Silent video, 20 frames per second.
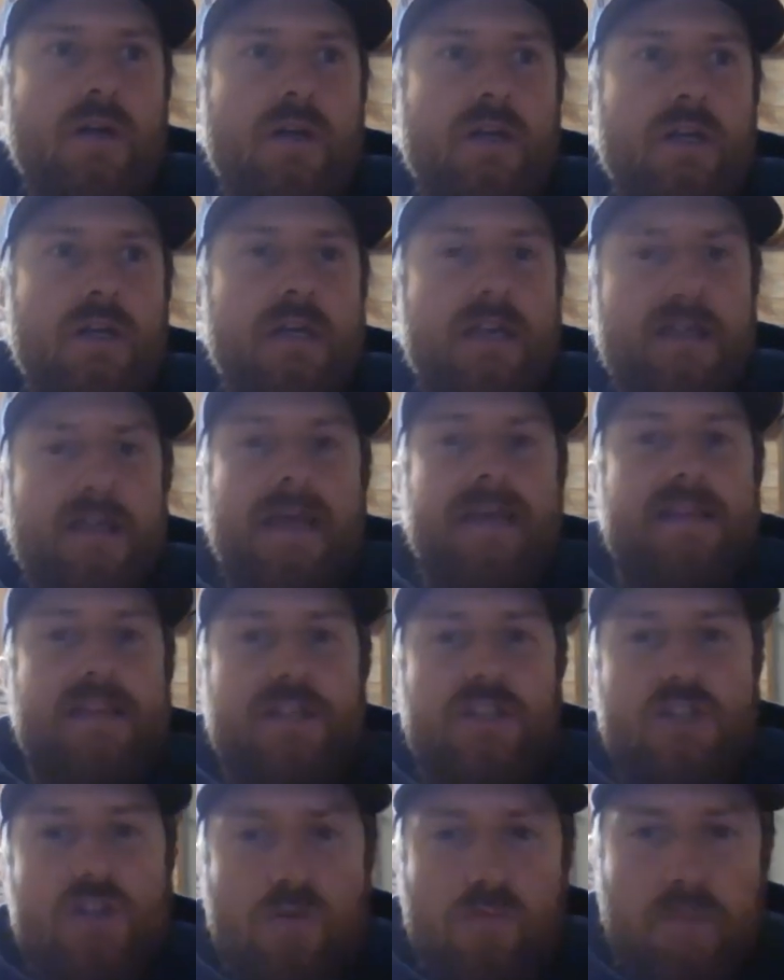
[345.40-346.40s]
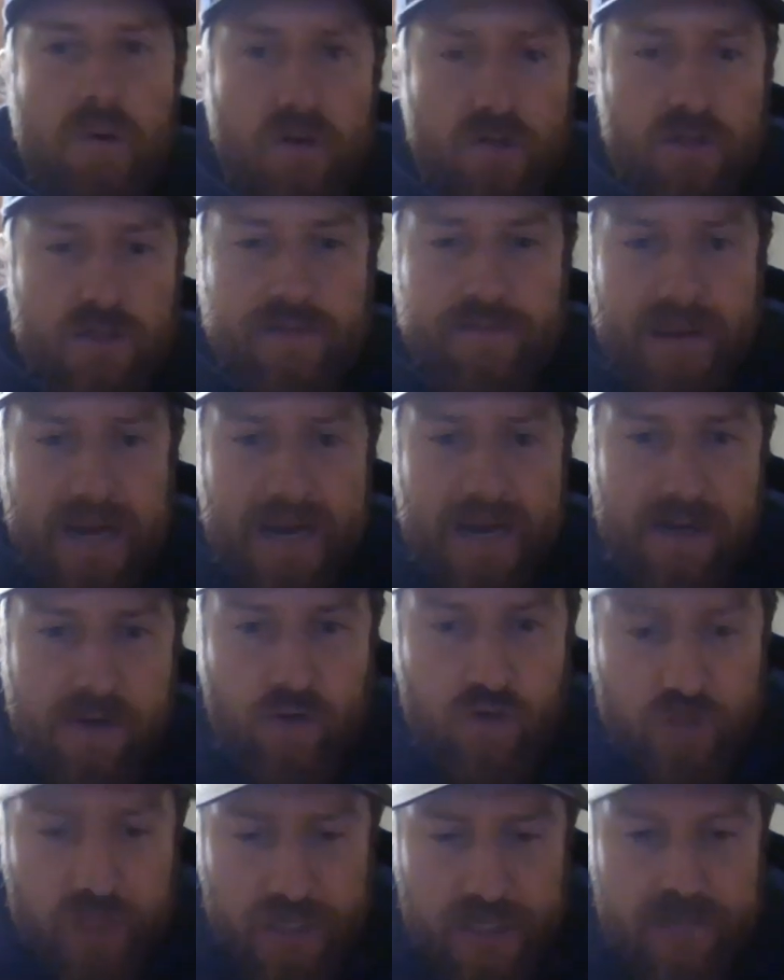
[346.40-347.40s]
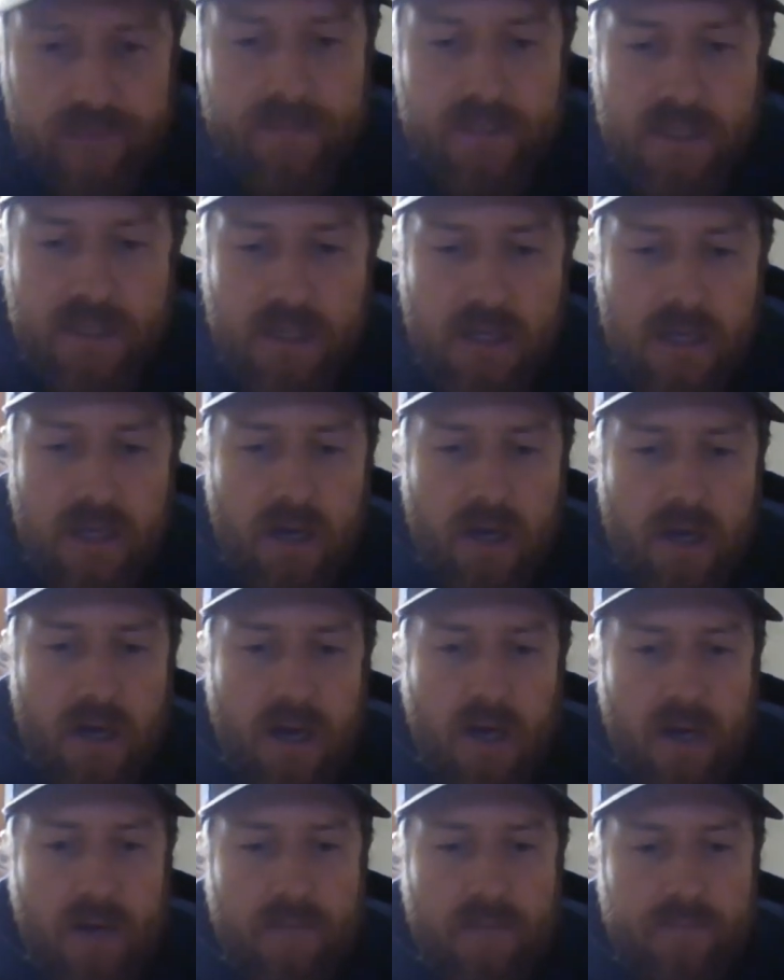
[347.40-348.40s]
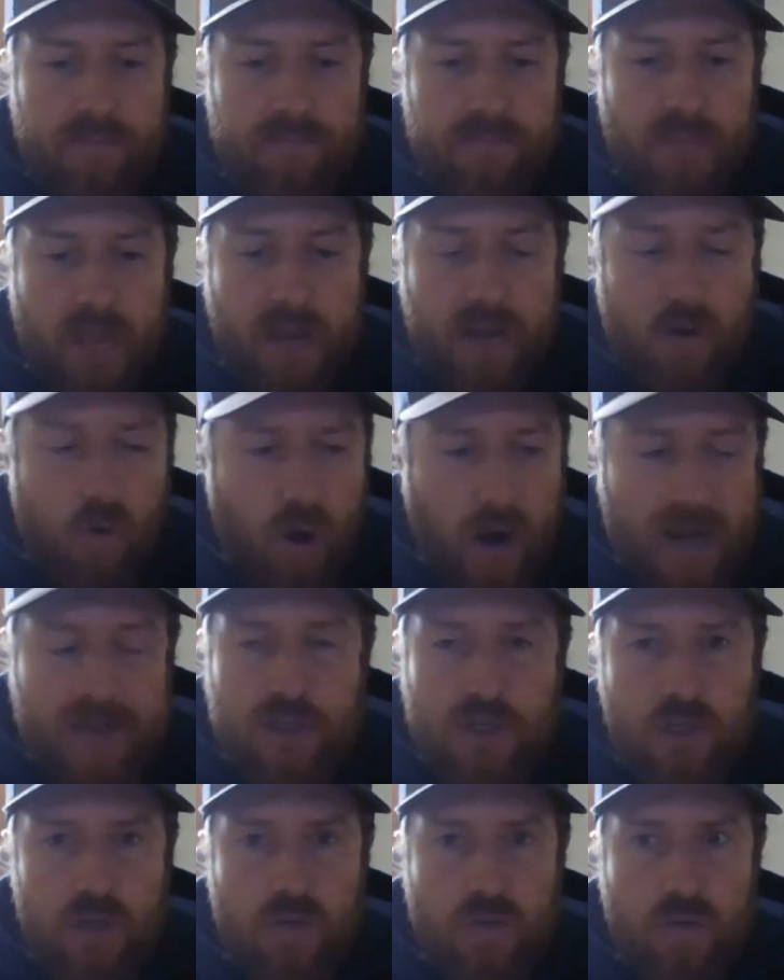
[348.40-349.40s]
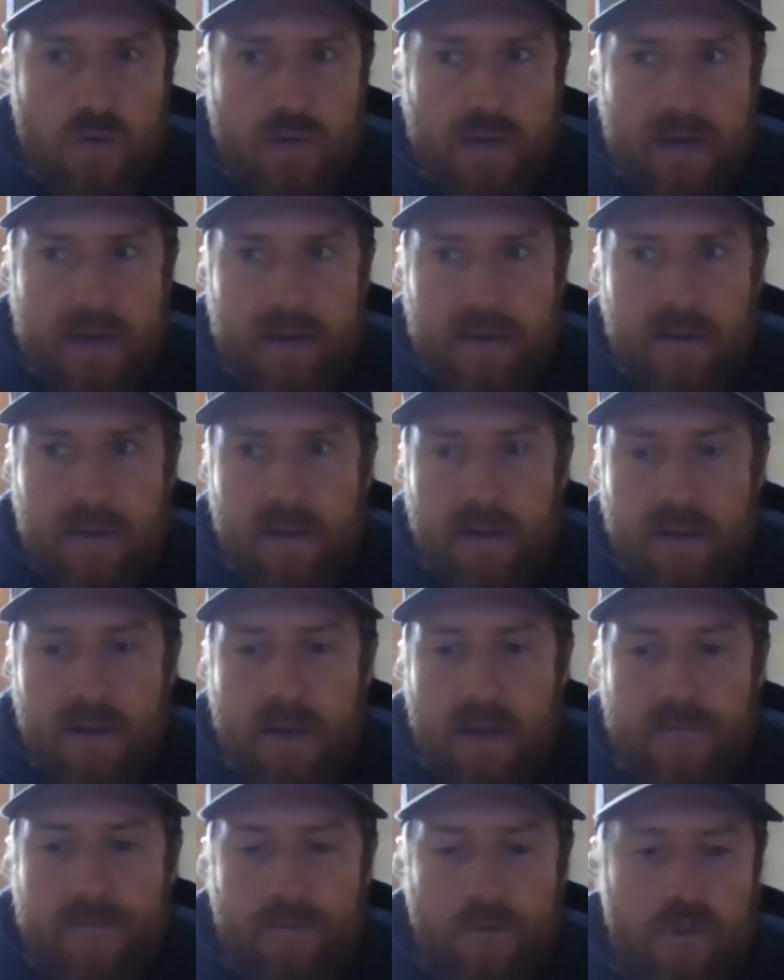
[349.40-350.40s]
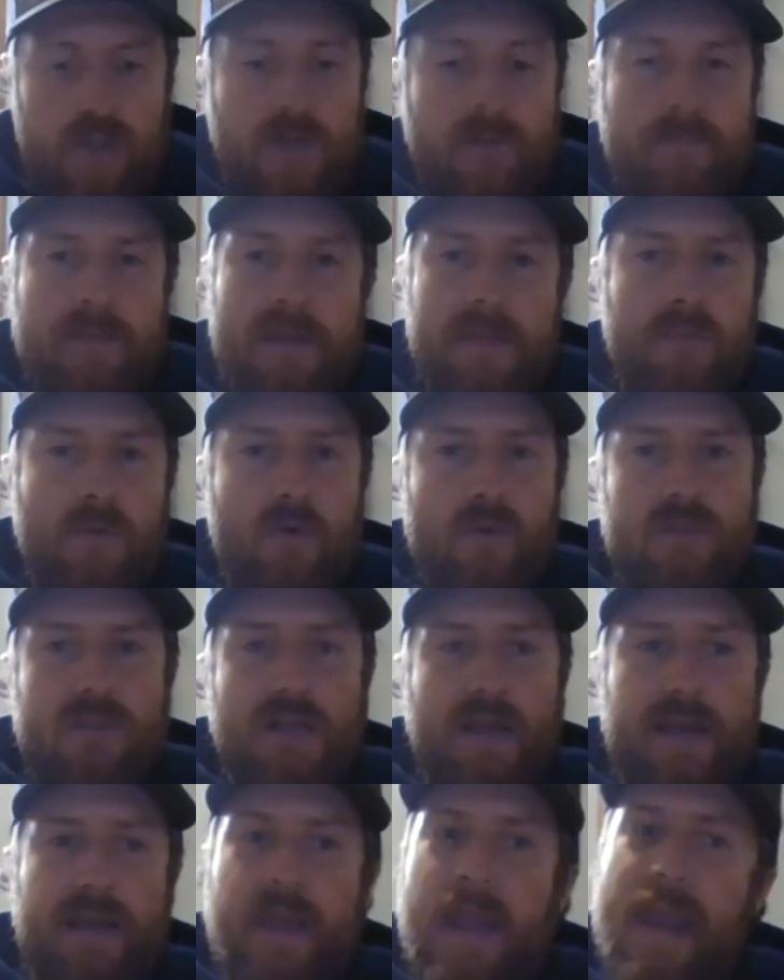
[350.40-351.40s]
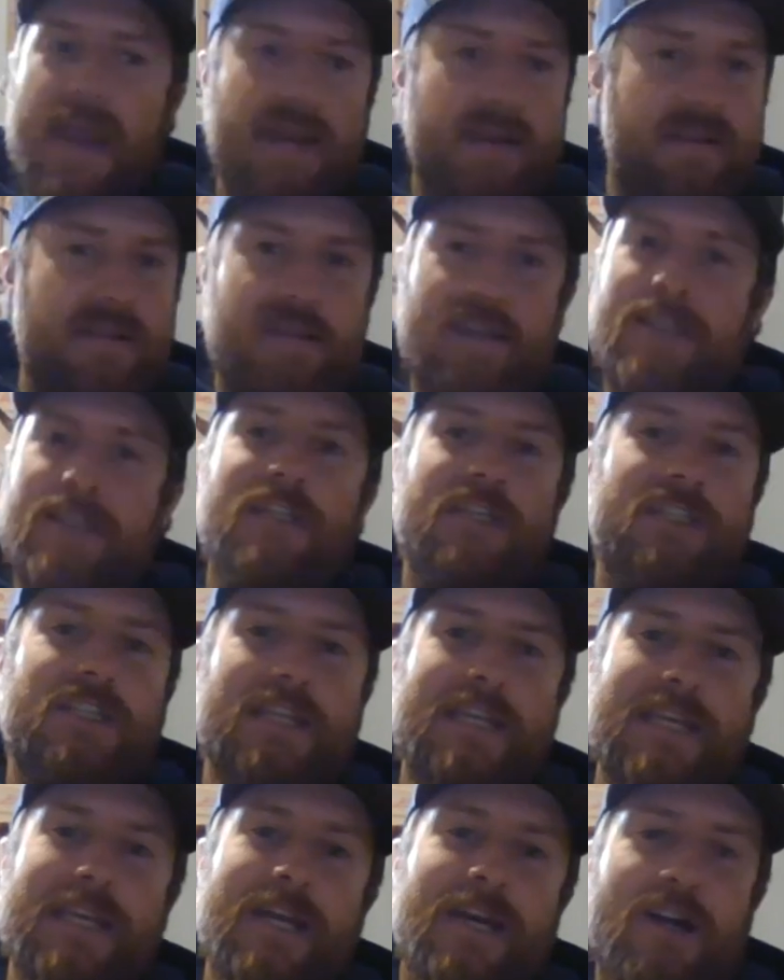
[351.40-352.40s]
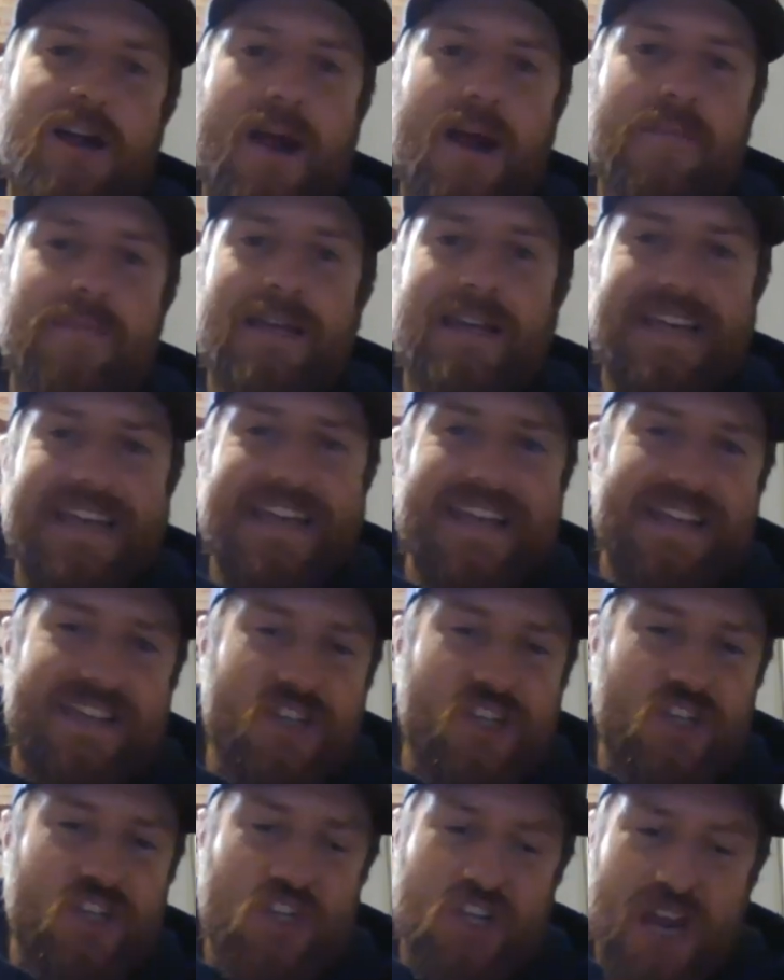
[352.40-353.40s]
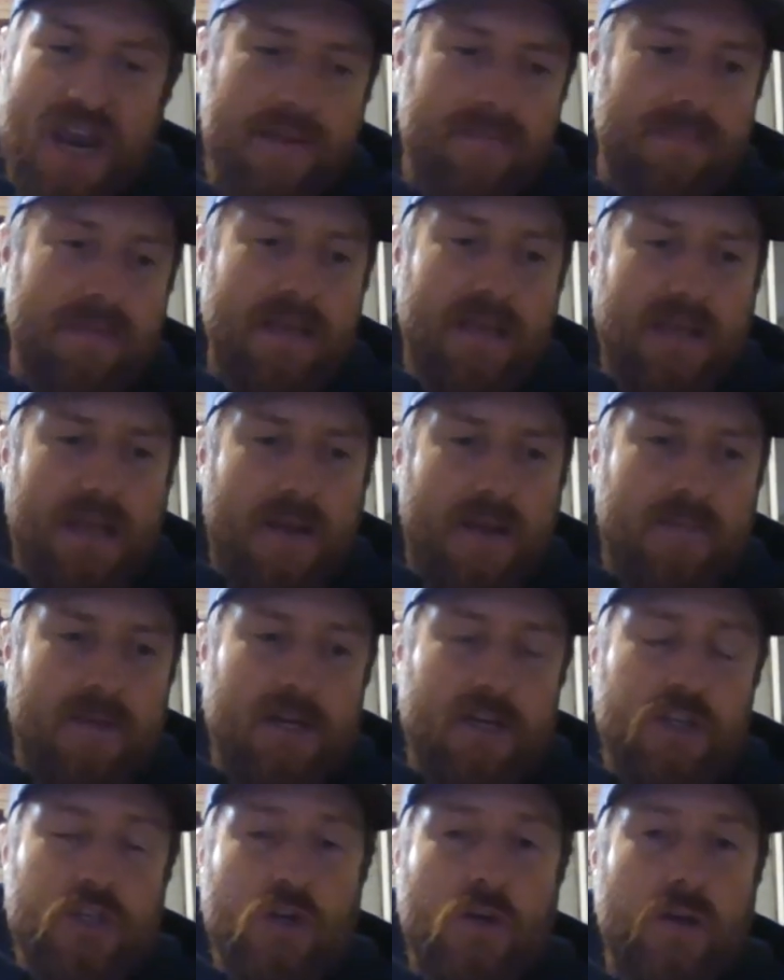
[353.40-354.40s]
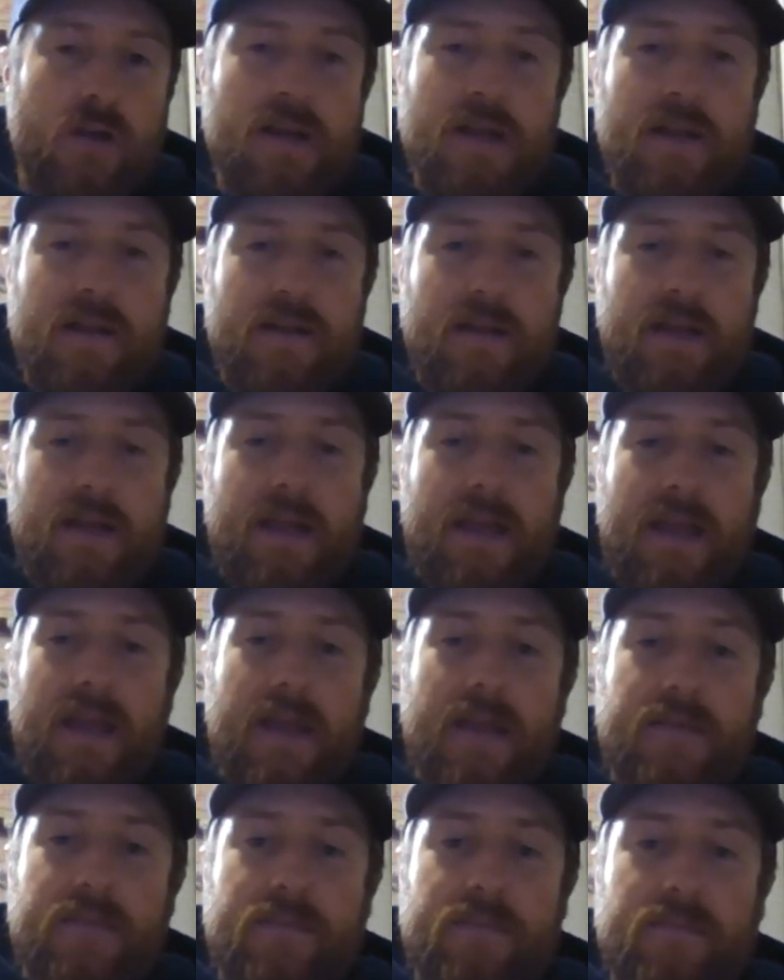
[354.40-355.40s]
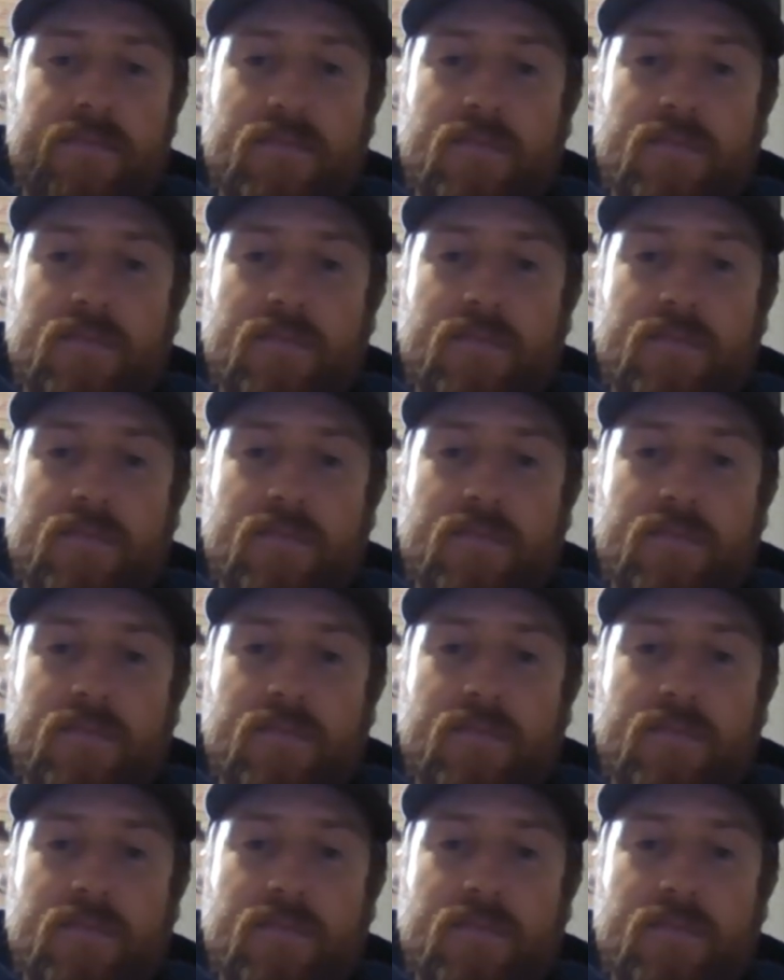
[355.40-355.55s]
you get like this new burst of energy. I know I do, and for some people it's like, hey, this is a year I'm gonna get in shape, I'm gonna do it. And